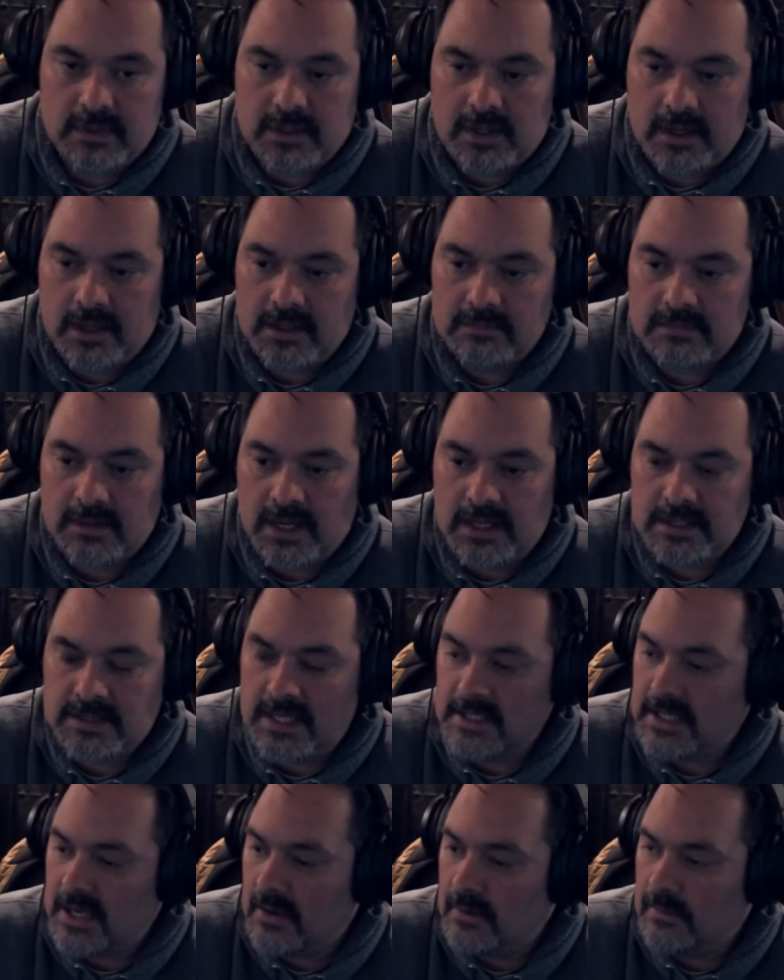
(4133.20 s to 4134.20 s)
I, I
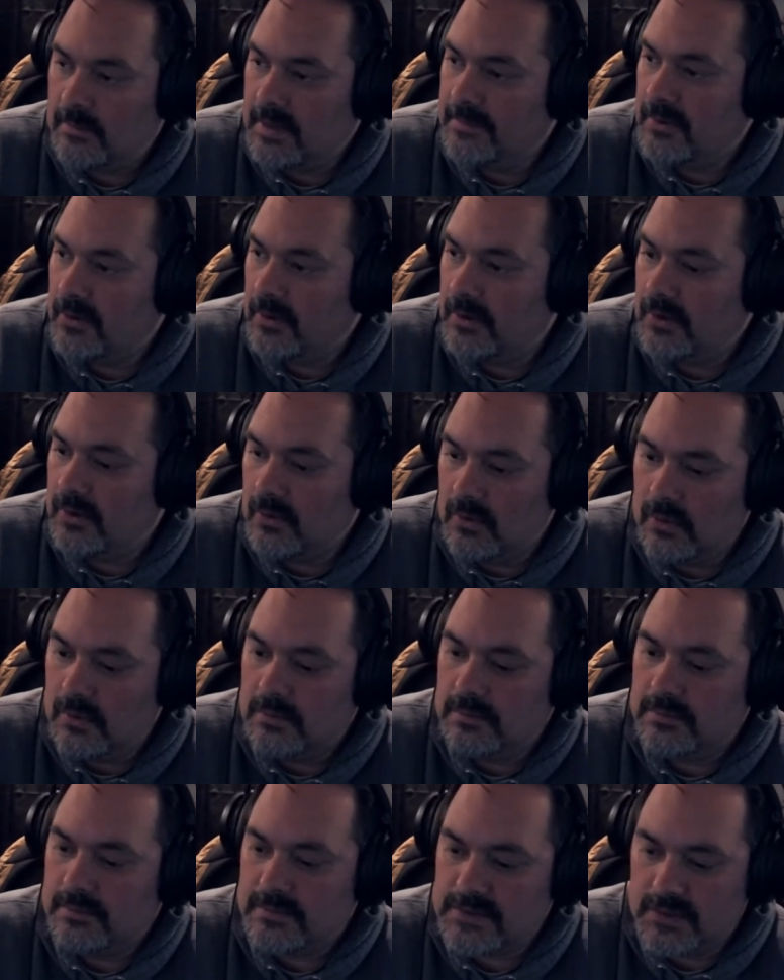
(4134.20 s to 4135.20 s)
think that would be pretty cool.
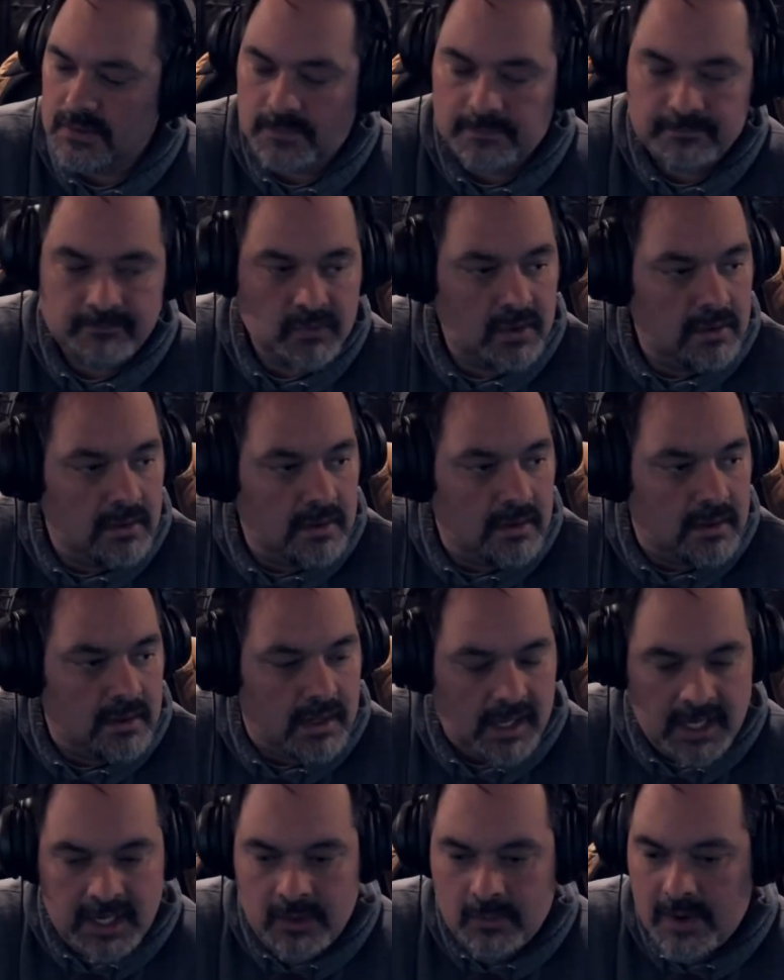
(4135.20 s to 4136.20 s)
So,
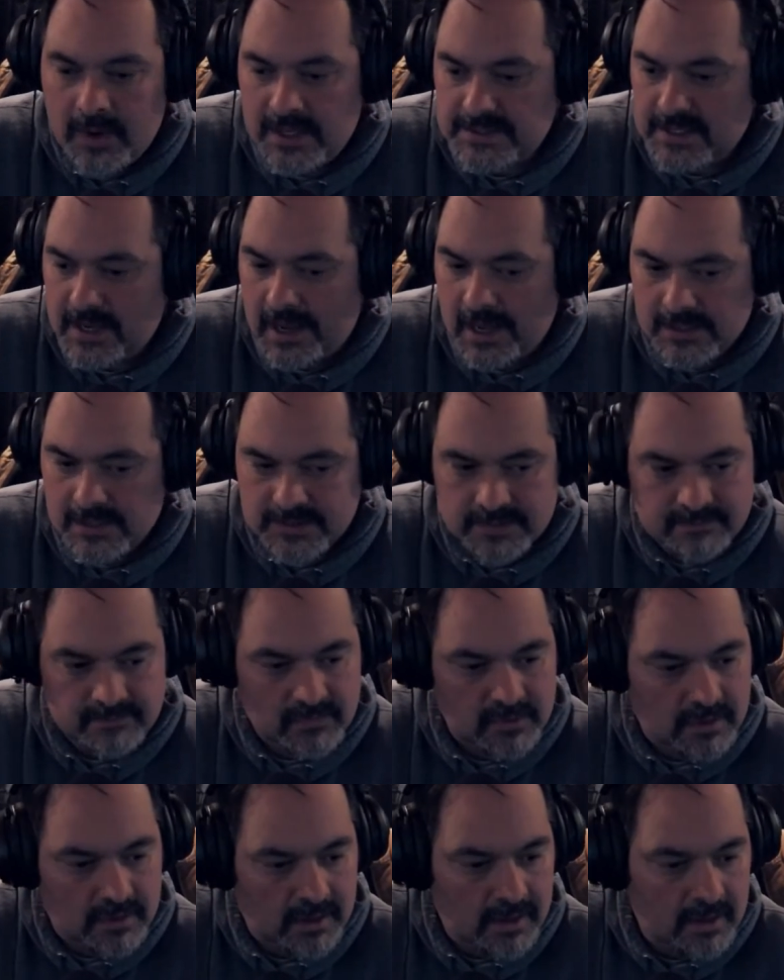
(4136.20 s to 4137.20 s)
anyways, guys,
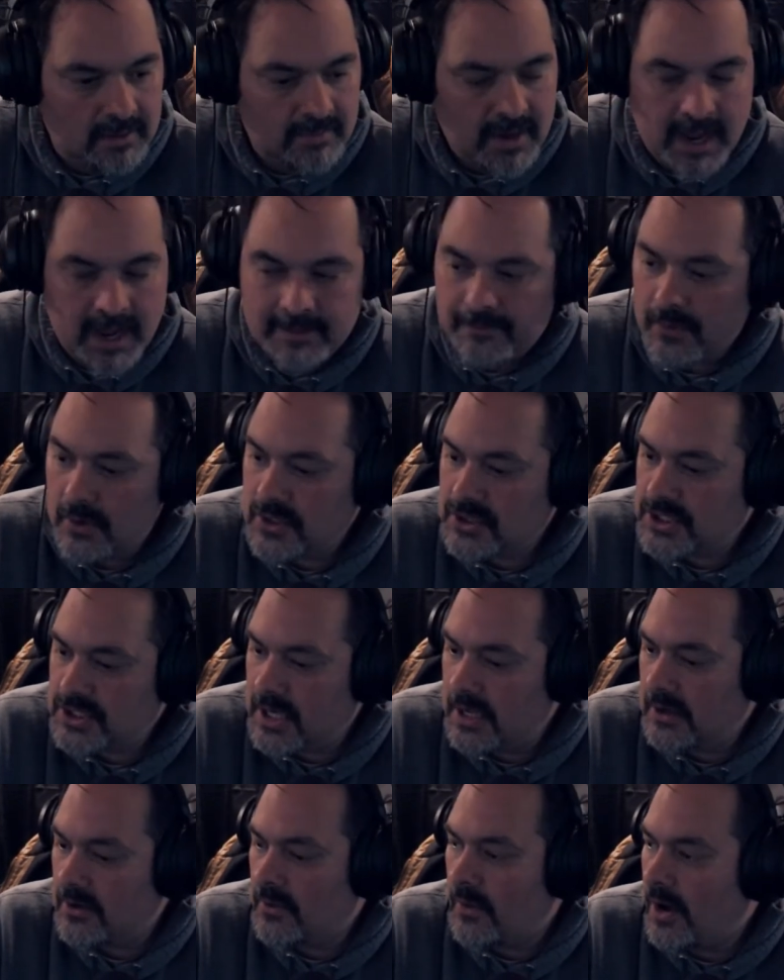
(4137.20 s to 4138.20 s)
um, I
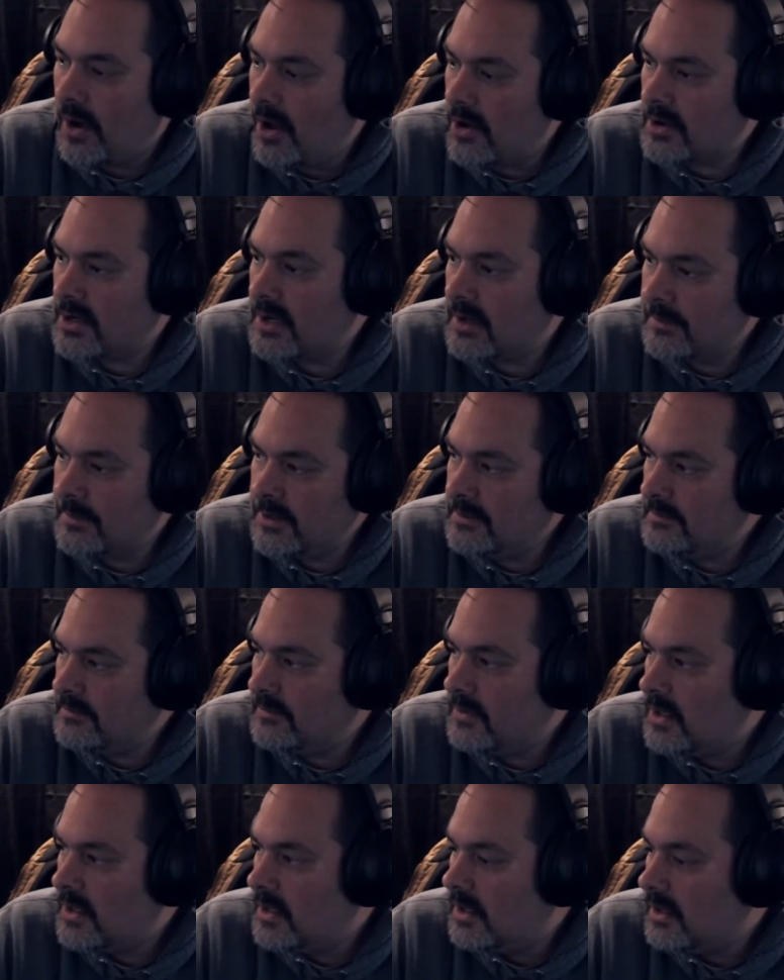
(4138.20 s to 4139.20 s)
appreciate you all coming.
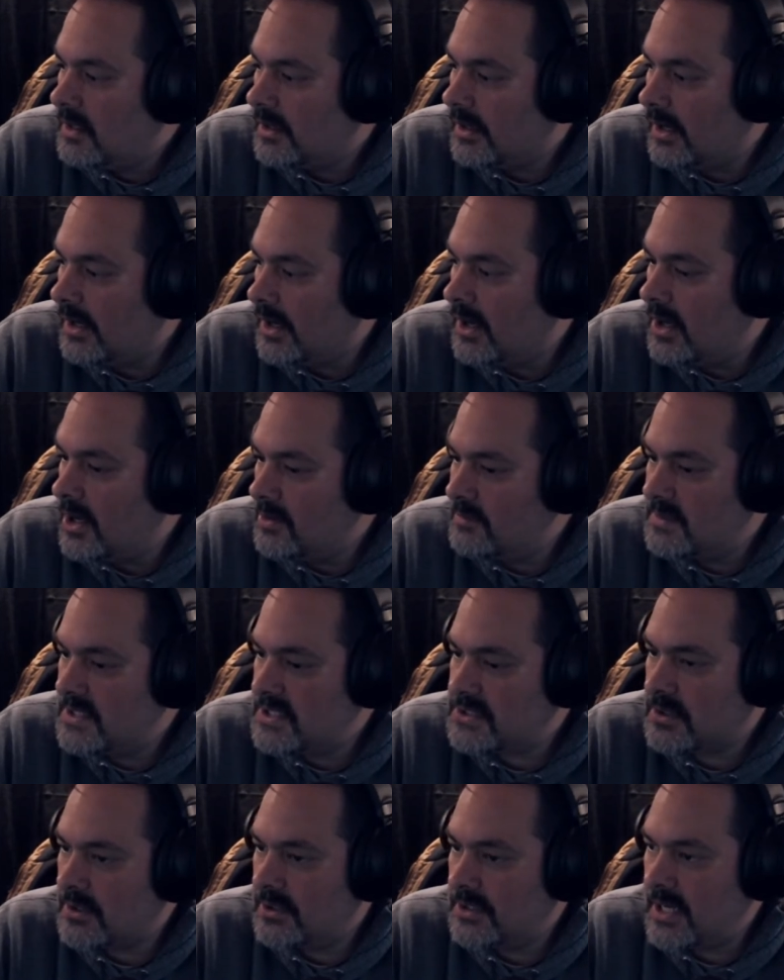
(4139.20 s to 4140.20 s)
Um,
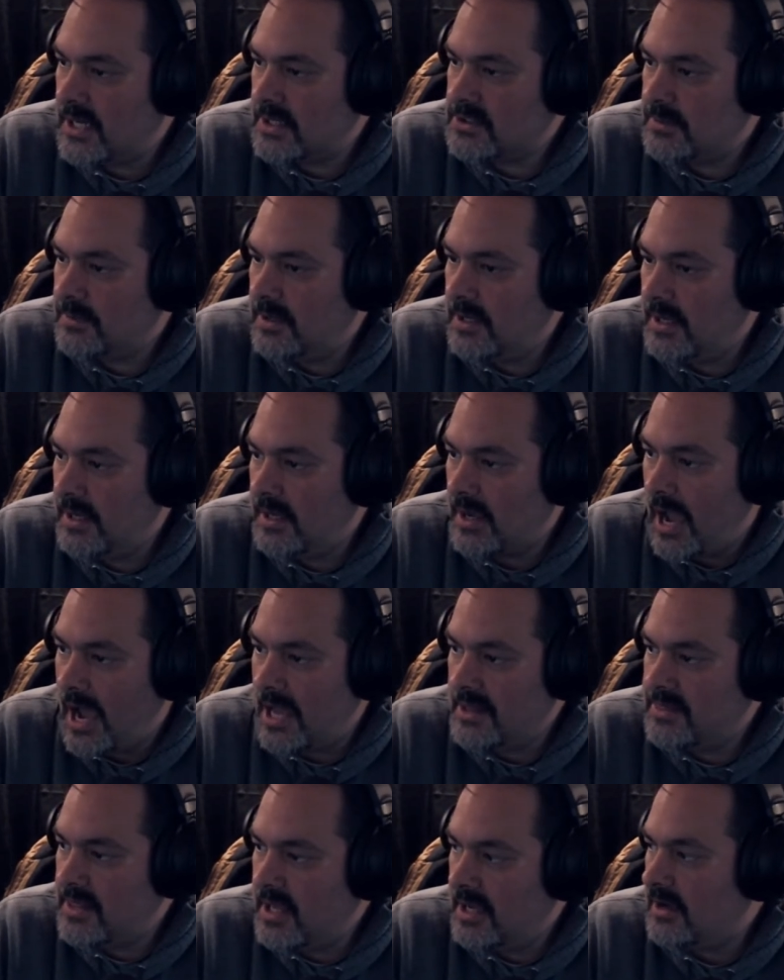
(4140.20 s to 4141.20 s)
this turned out to be,
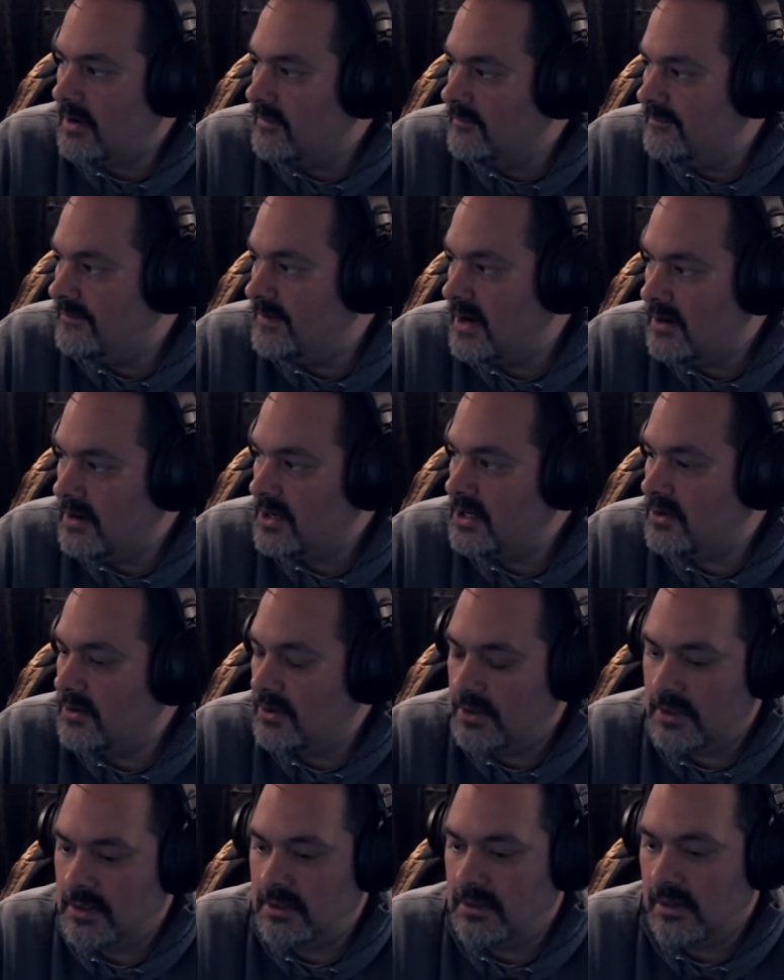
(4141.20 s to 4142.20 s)
I think, a very
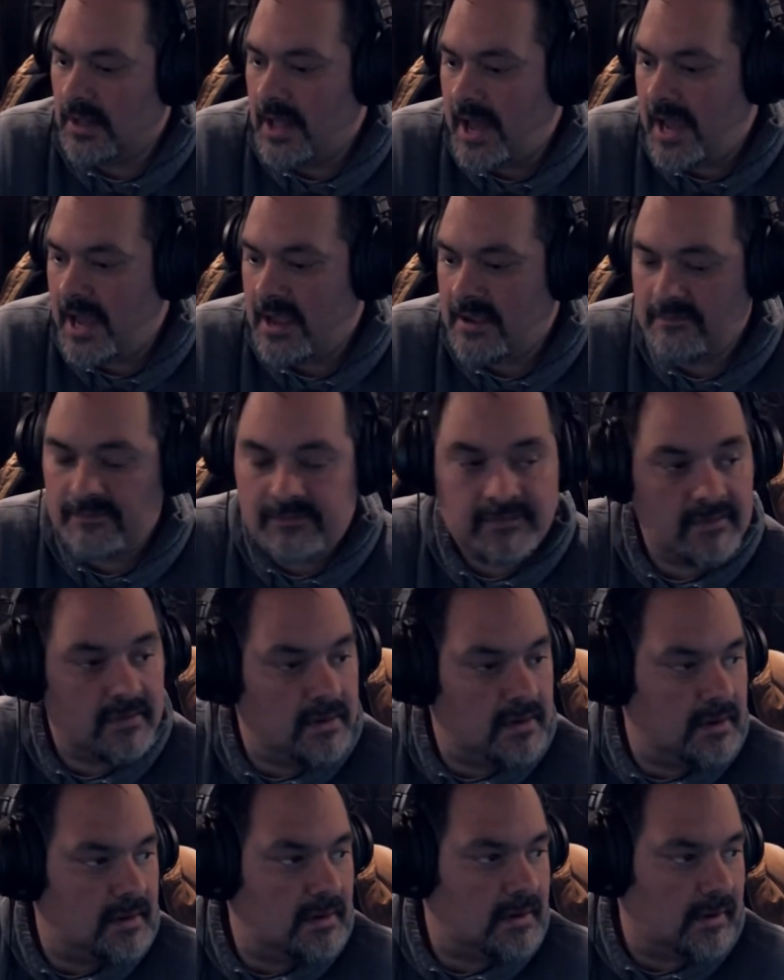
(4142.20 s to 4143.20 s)
good live,
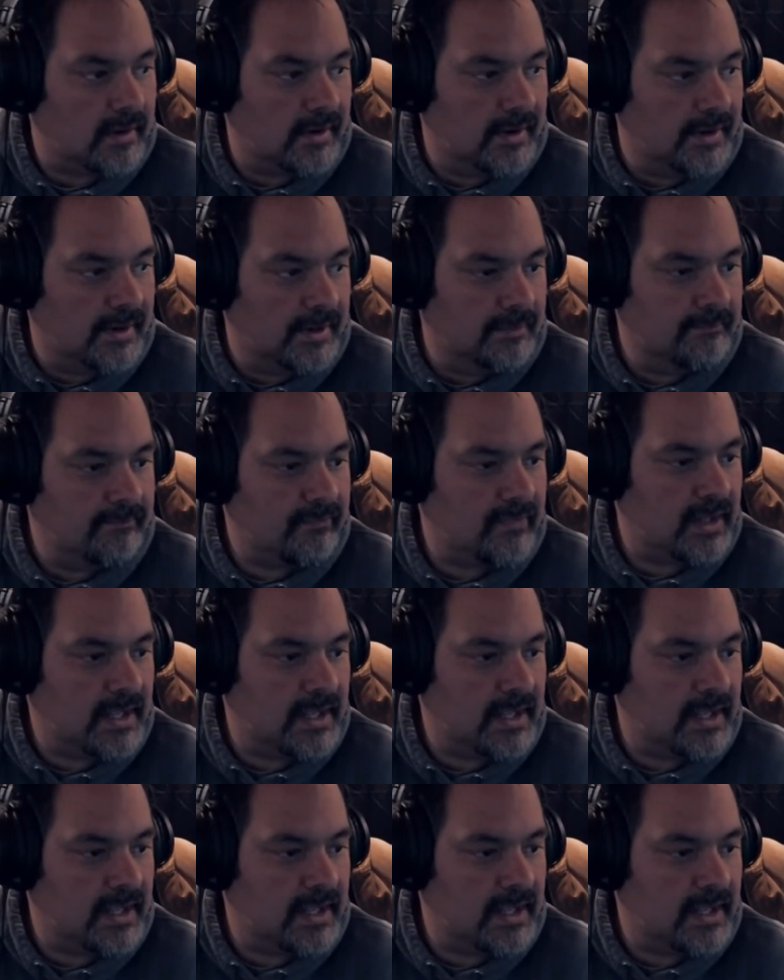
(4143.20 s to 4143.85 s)
um,